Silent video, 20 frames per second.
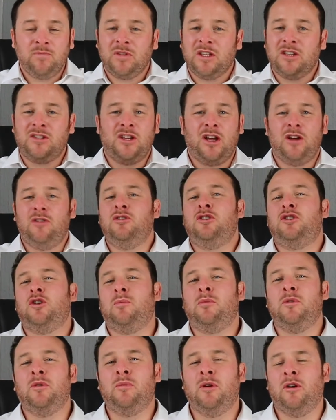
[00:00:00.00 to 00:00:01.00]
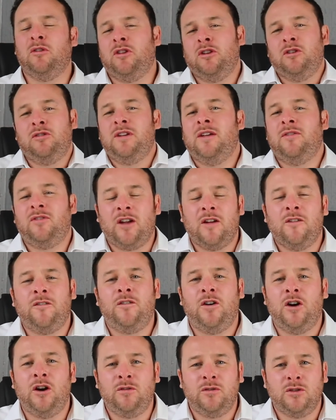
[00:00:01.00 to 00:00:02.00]
it's the only job in the world that you'll never get
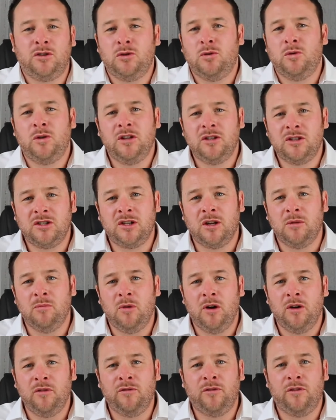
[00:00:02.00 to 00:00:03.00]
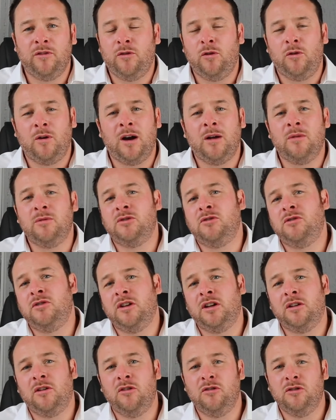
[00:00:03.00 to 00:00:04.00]
fired for talking to someone for 4 hours
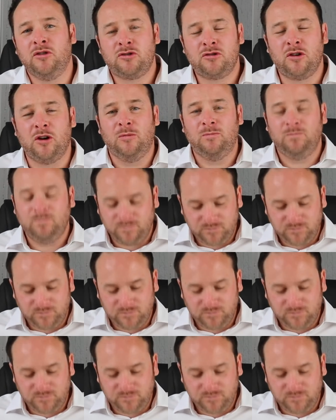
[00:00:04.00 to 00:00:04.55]
on the trot.